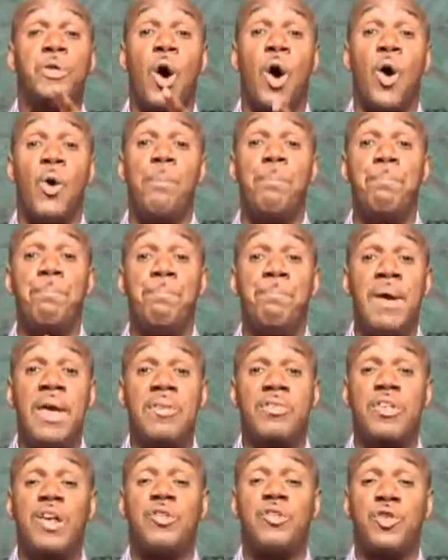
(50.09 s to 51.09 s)
Don't
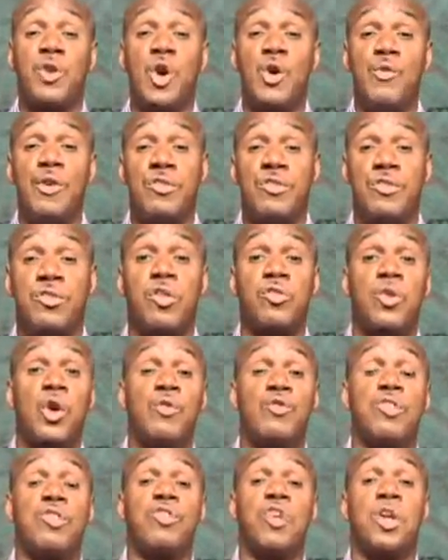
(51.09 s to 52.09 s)
miss the service. The
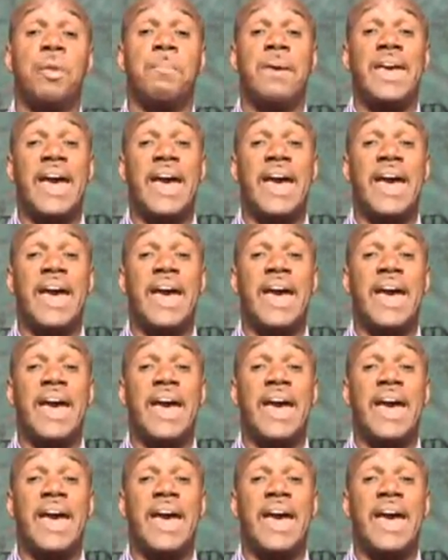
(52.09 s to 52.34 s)
service is going